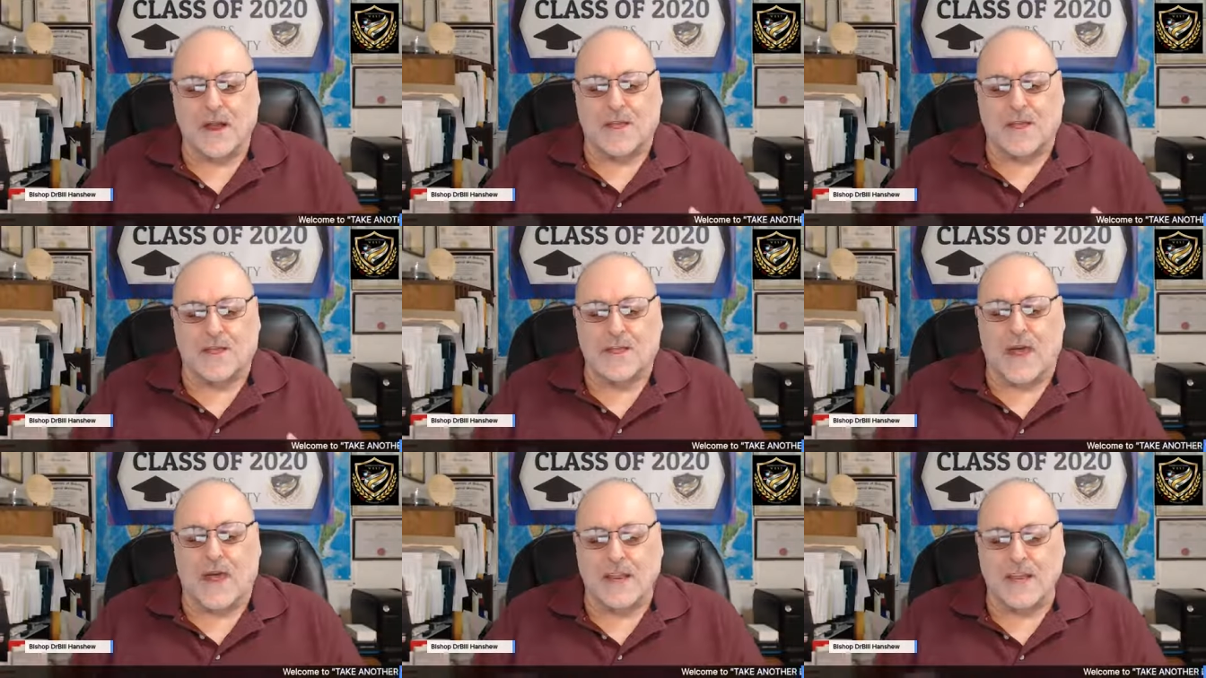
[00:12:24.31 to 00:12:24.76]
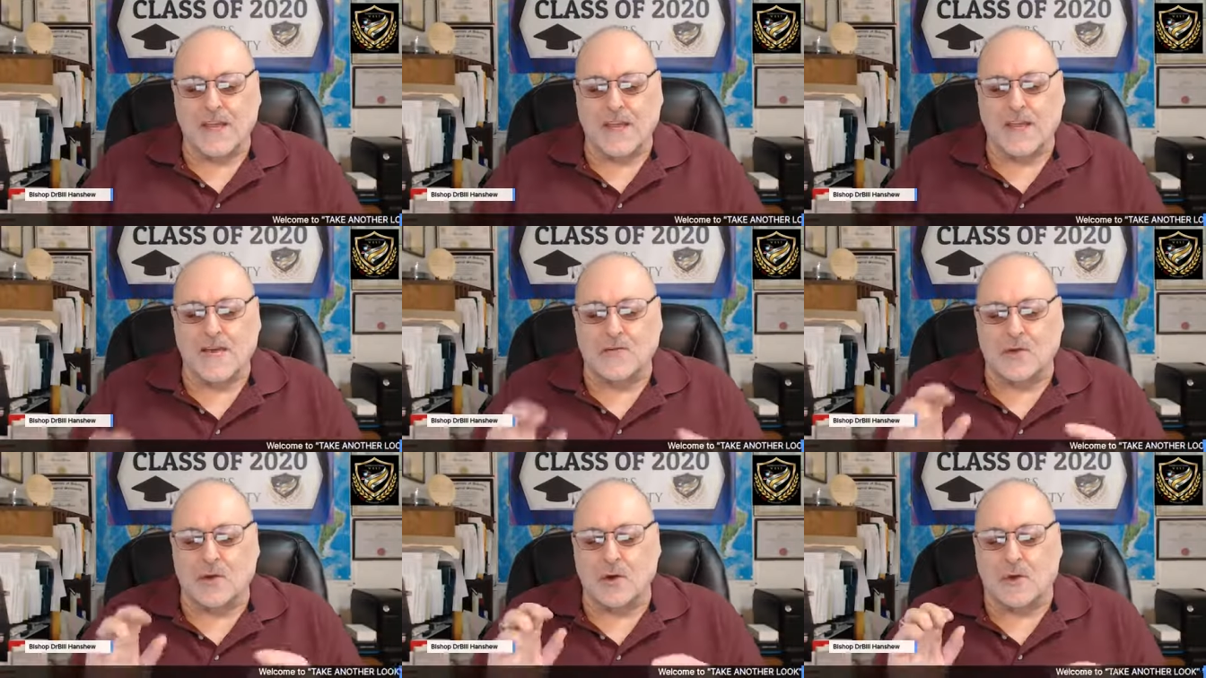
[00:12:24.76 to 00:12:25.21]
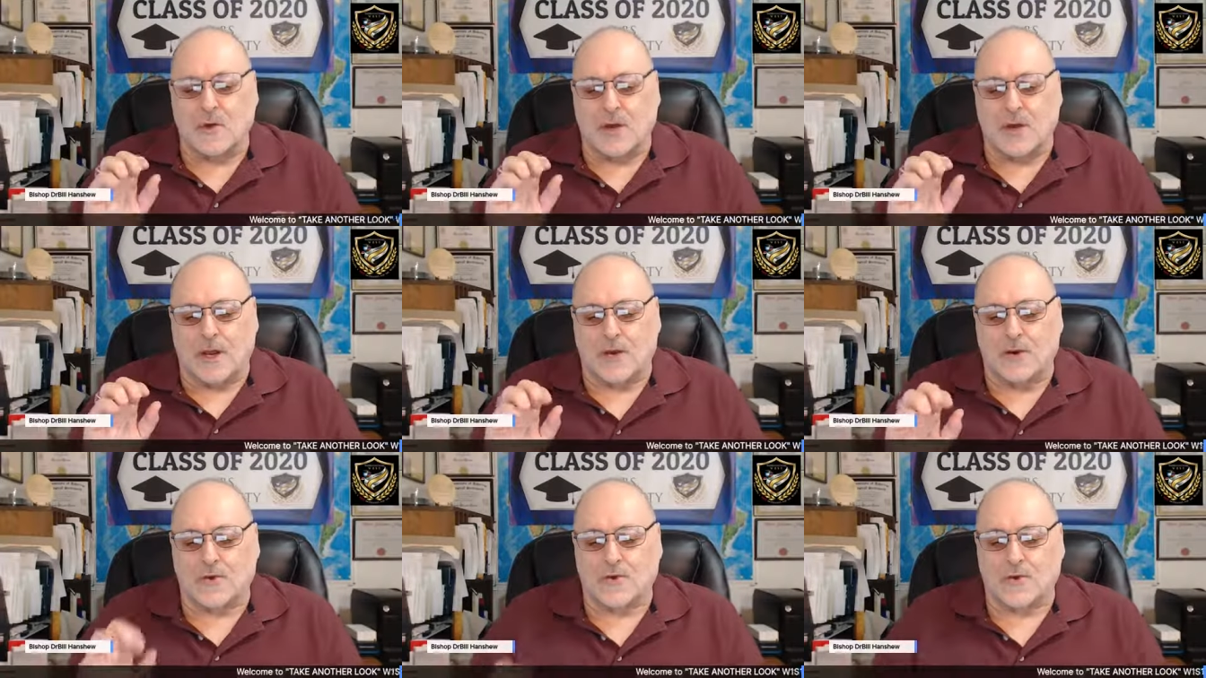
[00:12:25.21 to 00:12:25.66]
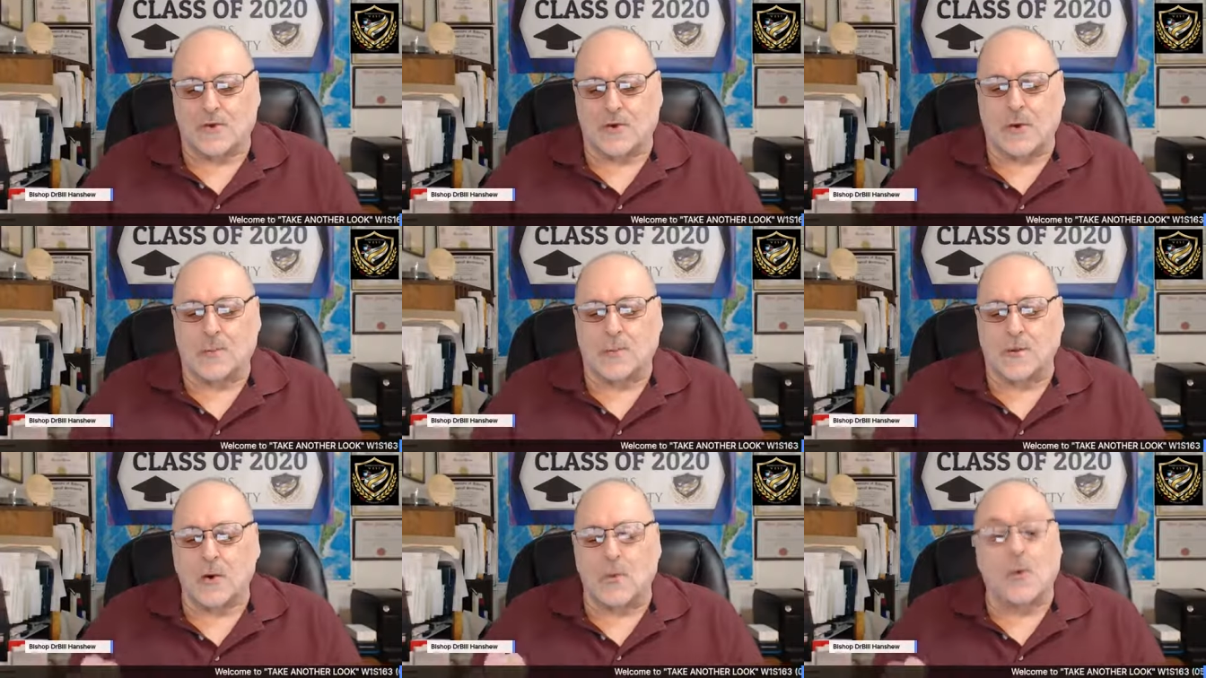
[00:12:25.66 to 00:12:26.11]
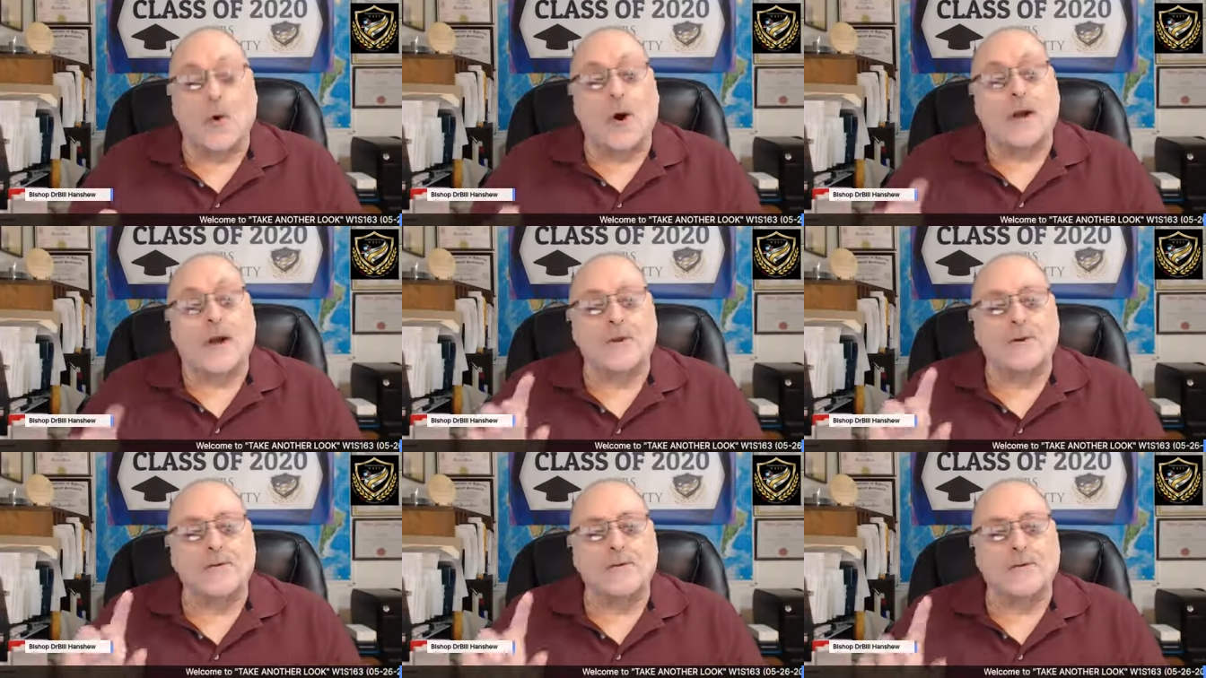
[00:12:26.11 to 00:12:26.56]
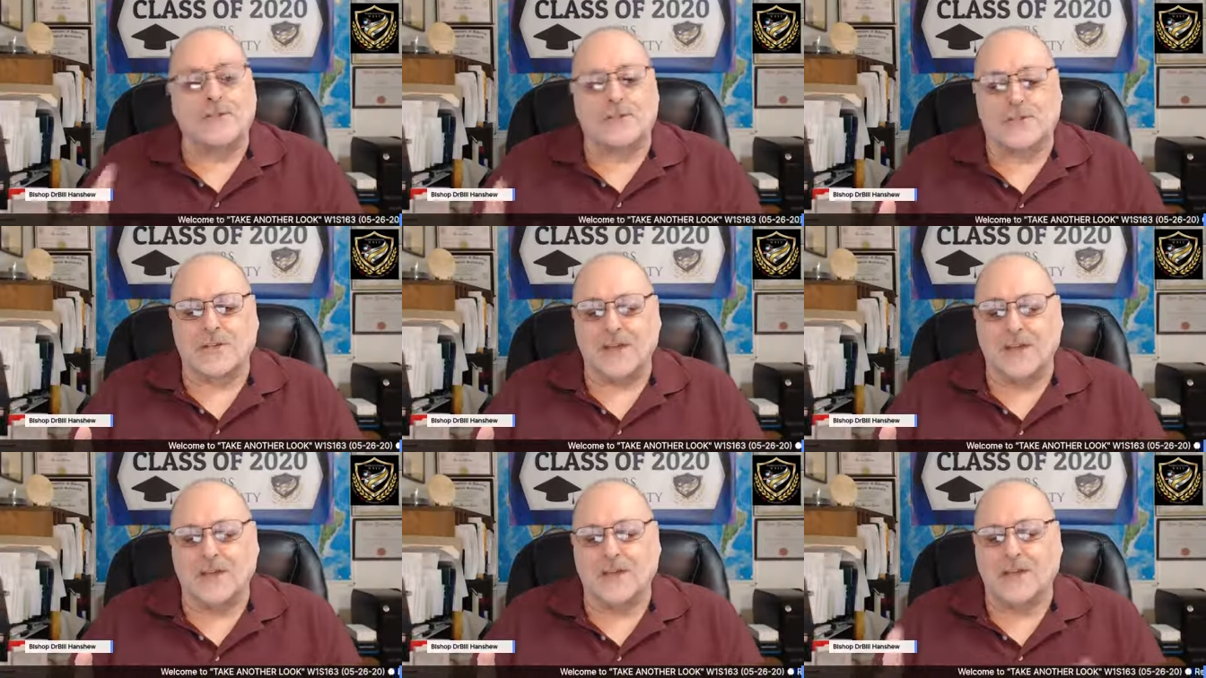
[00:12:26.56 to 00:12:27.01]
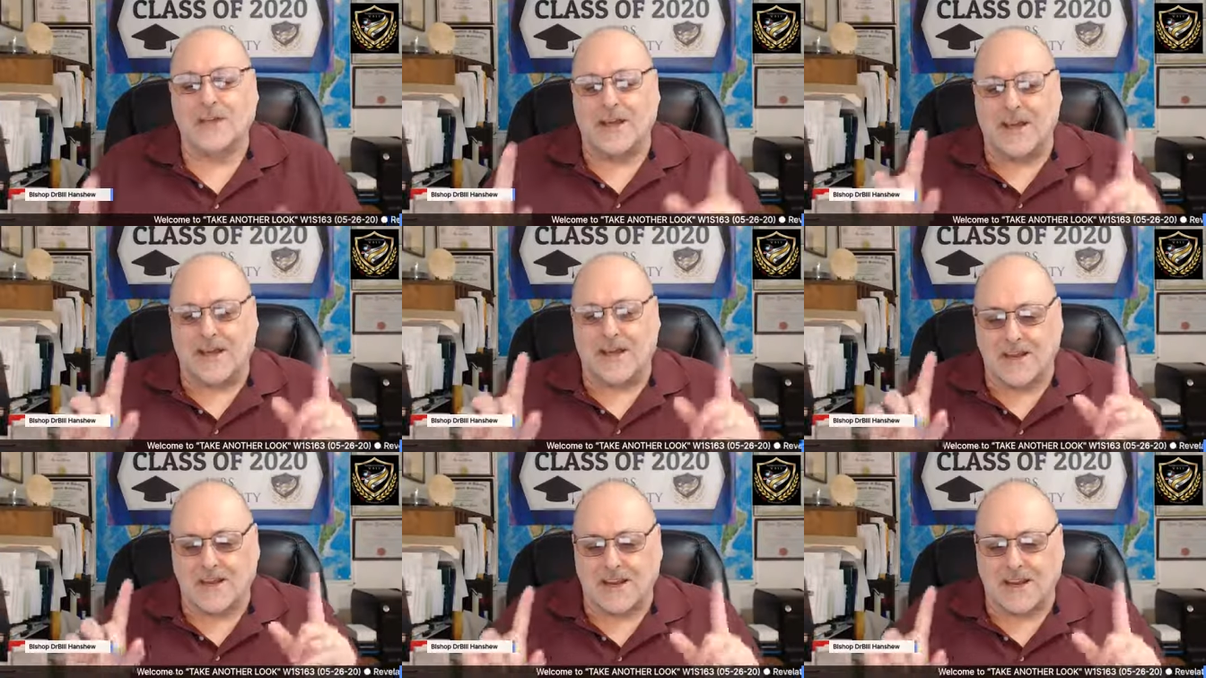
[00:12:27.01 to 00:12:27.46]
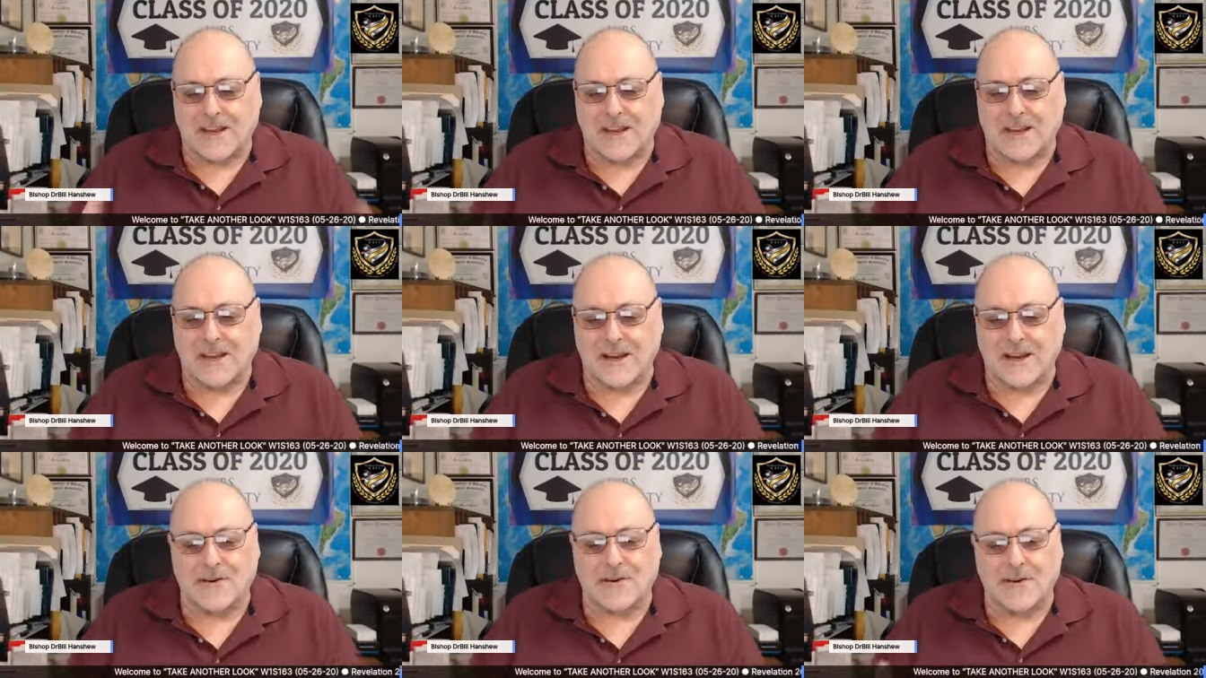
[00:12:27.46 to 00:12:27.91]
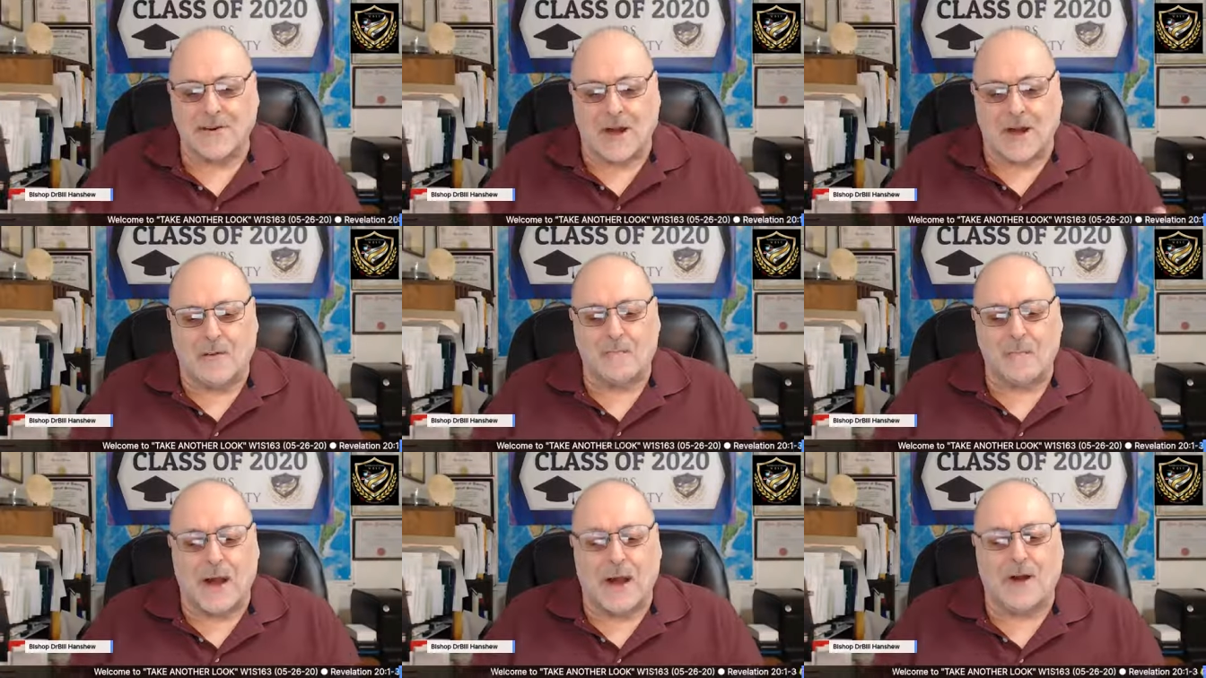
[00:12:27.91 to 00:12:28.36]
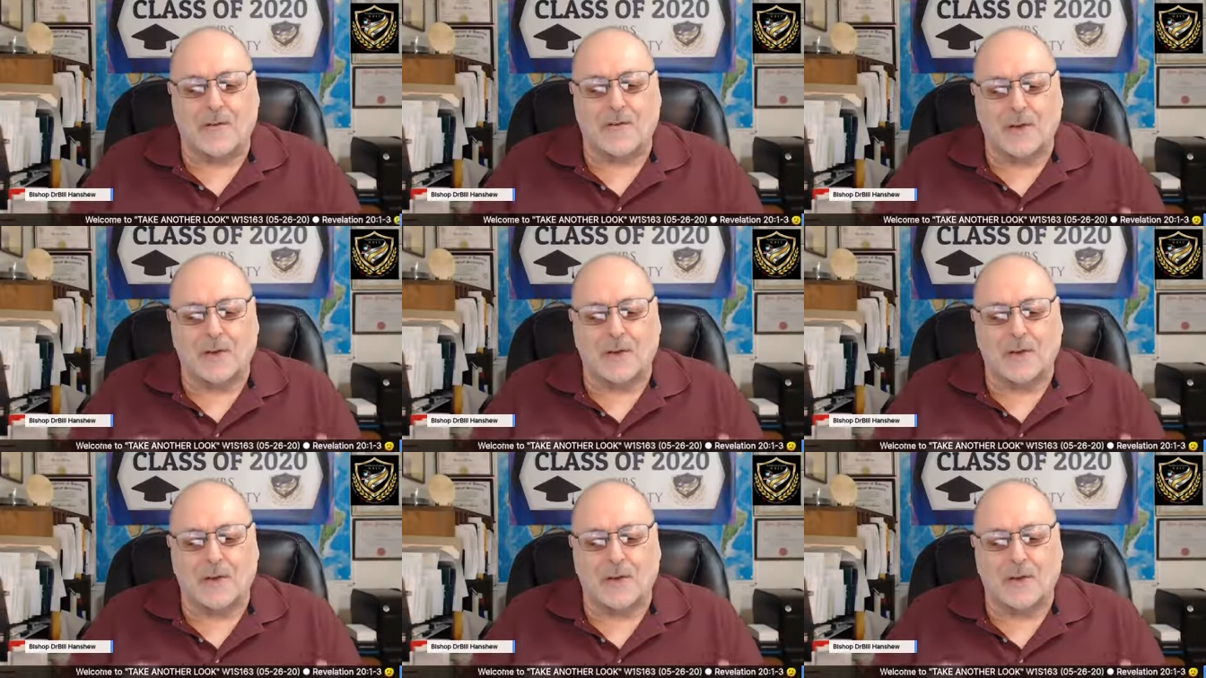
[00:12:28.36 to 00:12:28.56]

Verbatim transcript: that if you interpret what you see and hear about